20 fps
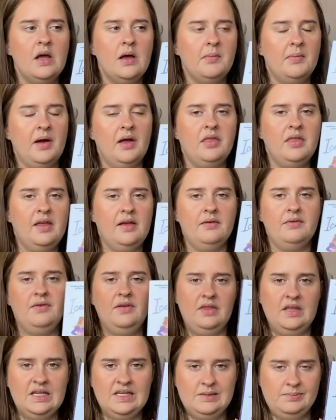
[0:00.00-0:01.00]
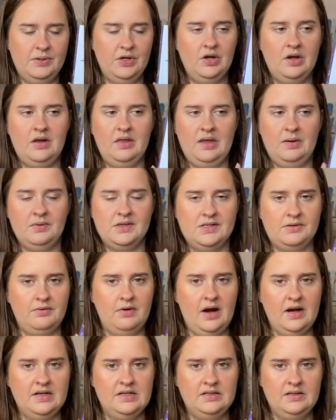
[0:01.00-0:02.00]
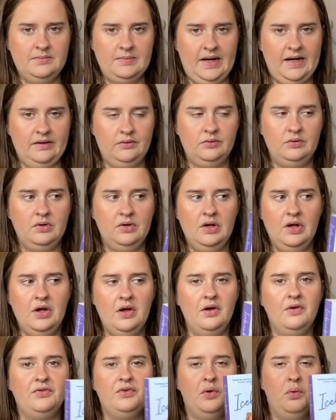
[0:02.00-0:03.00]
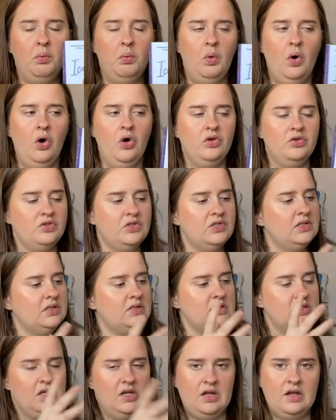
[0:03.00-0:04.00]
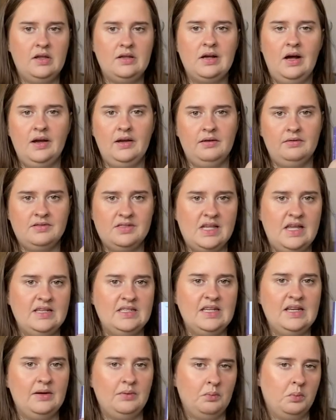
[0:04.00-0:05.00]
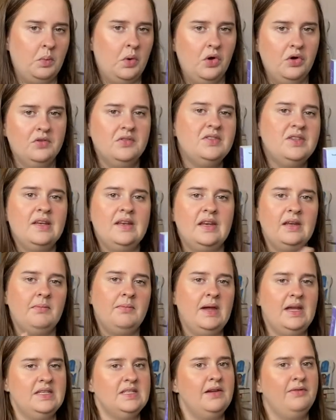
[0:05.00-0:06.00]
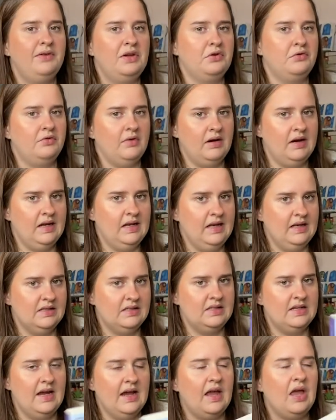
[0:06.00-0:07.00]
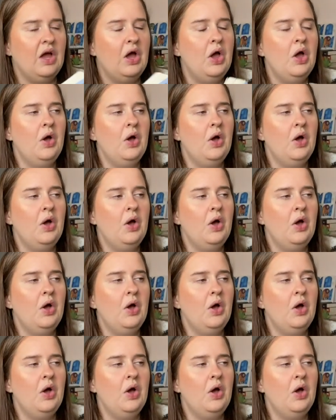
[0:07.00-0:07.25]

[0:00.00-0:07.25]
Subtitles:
but I think for this book there was a right amount for what the kind of setting was and it made it feel realistic.